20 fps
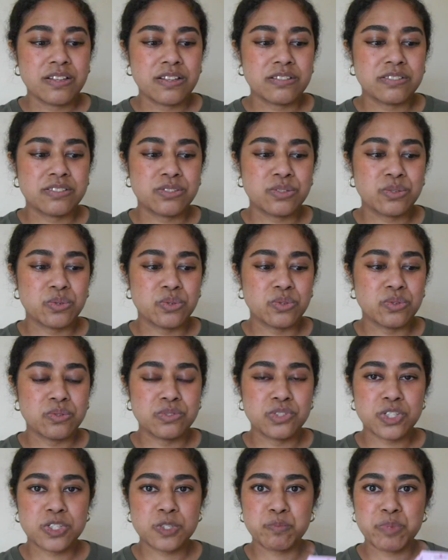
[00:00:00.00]
to
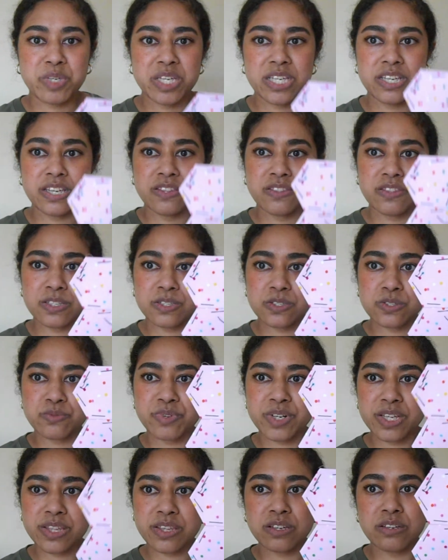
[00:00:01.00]
just be in this
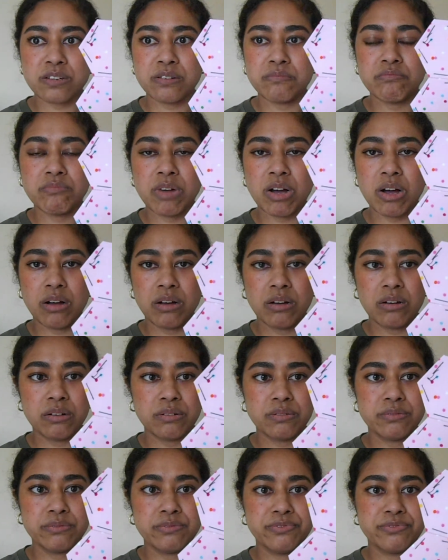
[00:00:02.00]
rhythm
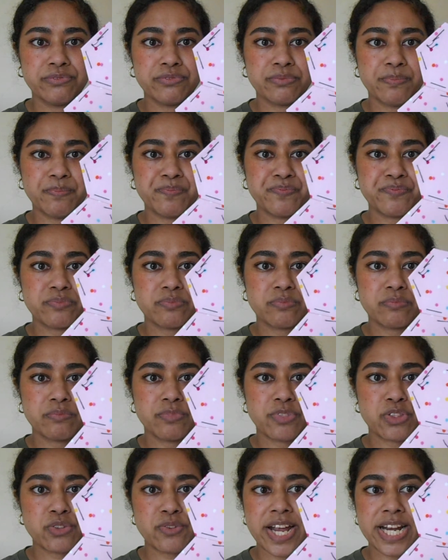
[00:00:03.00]
of
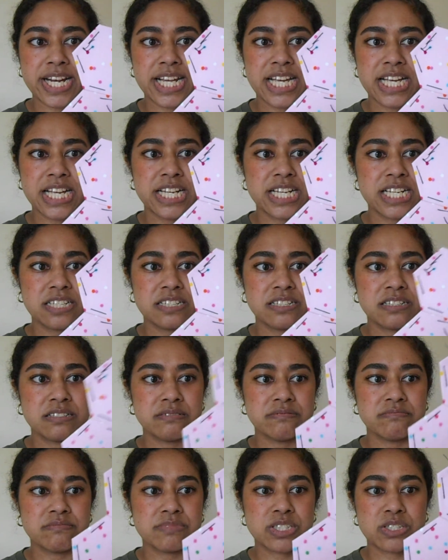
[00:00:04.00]
threading,
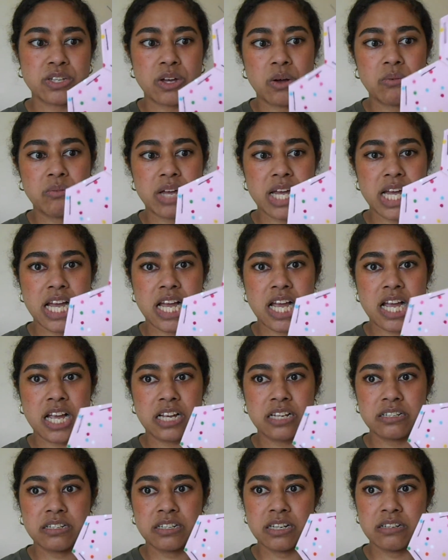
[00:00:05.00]

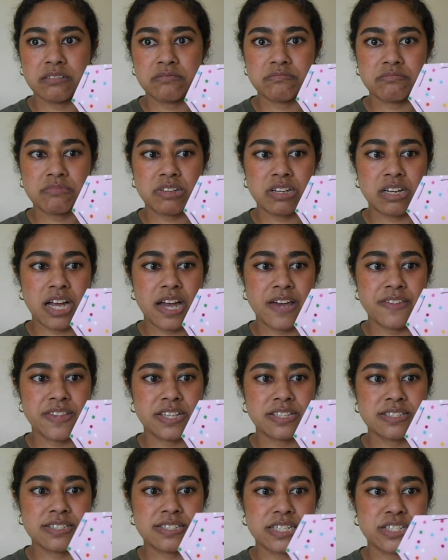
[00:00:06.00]
sewing, and
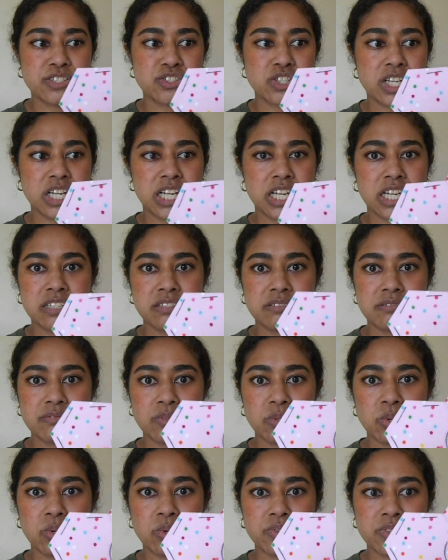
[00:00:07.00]
then stitching
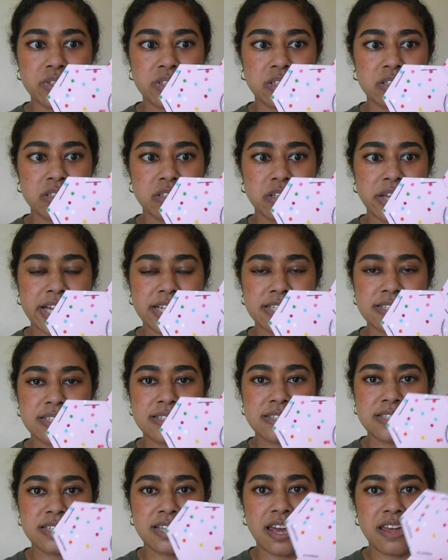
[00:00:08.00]
all the
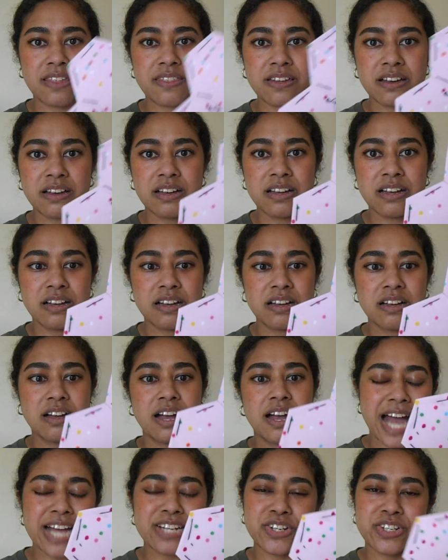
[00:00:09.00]
hexies together.
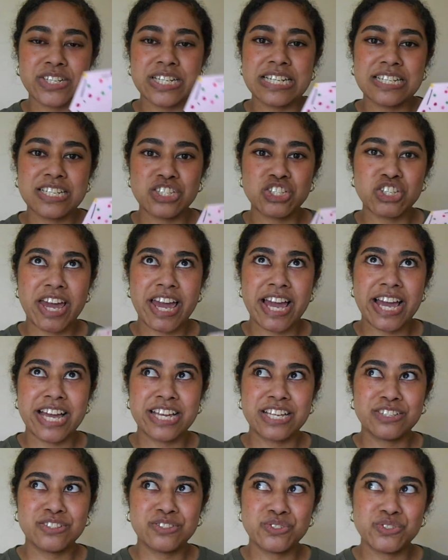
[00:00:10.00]
I don't need to
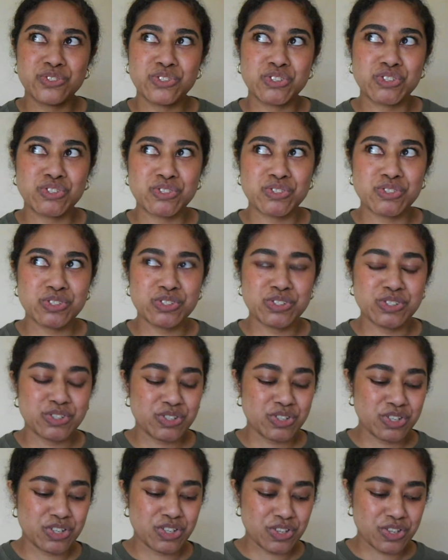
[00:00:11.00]
change
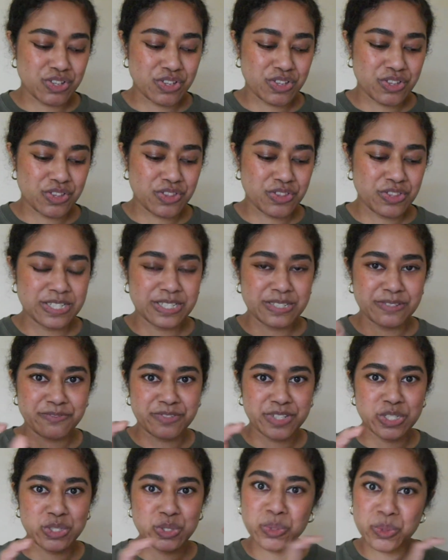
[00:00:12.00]
the
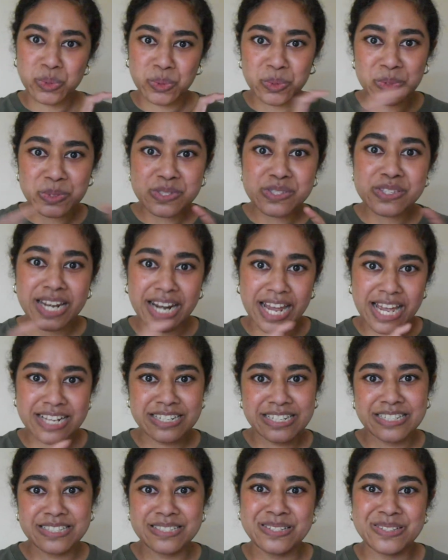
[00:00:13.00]
different tools that I
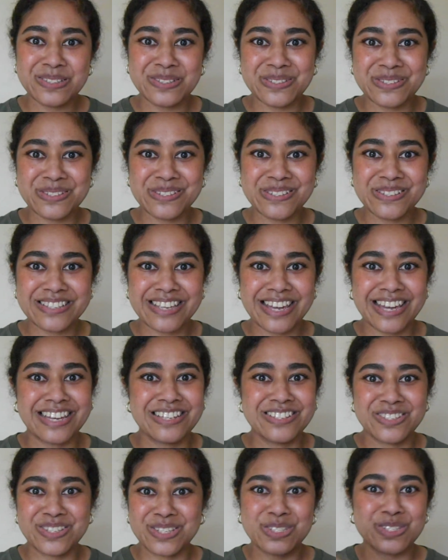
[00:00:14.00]
need to use. I
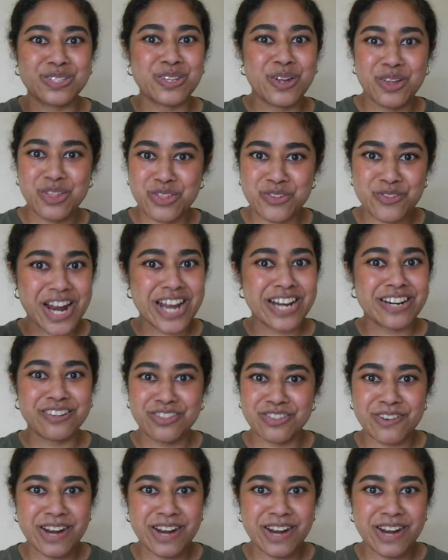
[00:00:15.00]
can just thread,